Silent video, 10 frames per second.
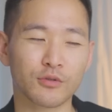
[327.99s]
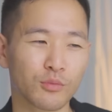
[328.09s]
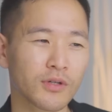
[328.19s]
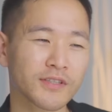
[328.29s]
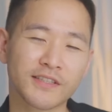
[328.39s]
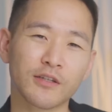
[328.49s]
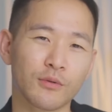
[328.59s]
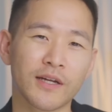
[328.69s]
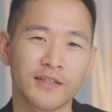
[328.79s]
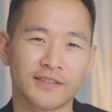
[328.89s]
So what a
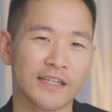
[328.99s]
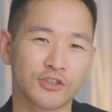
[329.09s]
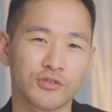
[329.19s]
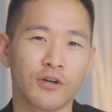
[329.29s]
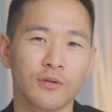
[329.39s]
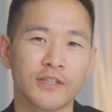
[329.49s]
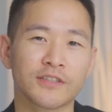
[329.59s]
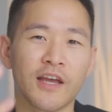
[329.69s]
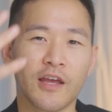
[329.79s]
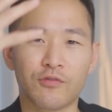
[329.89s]
silhouette is, as you know,
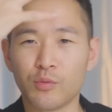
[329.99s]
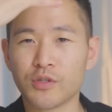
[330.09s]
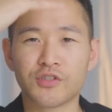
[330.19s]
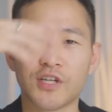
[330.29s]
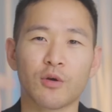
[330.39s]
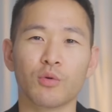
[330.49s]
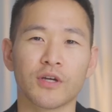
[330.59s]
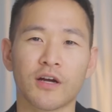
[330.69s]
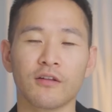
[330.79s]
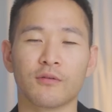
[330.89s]
is if you were to take all
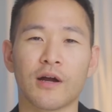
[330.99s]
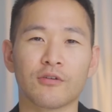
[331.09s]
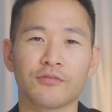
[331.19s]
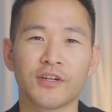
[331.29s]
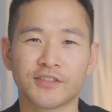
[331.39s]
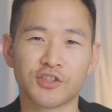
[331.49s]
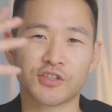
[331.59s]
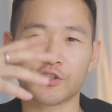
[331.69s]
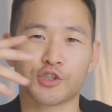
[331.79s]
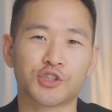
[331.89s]
the color out of it, it's
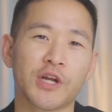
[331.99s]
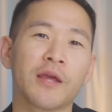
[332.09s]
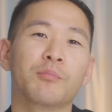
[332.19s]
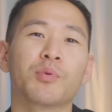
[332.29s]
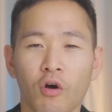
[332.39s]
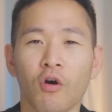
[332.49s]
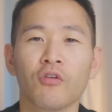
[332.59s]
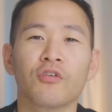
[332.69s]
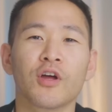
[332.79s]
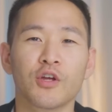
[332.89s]
just the shape
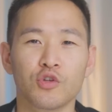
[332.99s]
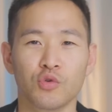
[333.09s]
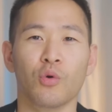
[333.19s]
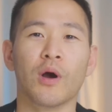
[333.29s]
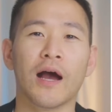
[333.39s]
of your